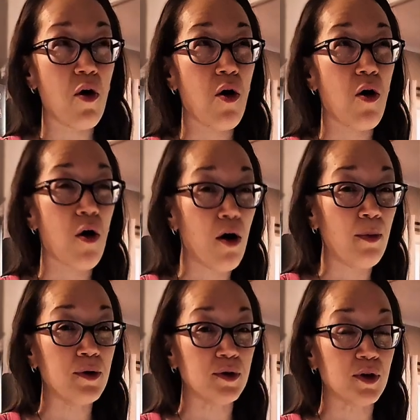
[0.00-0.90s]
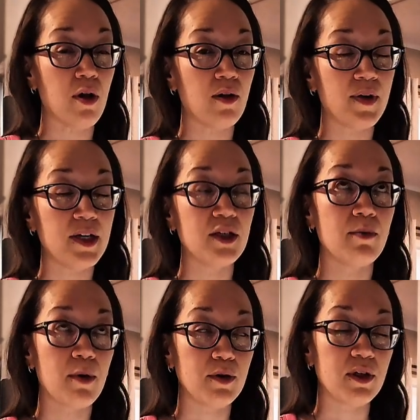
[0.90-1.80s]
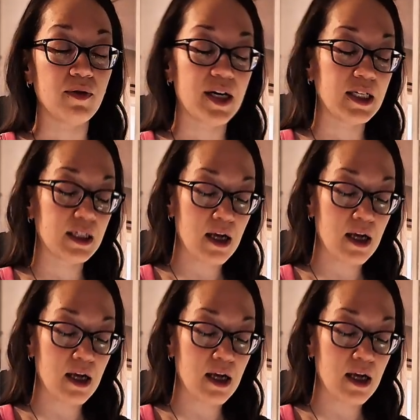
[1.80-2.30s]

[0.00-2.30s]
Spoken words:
almost all of us, or most of us.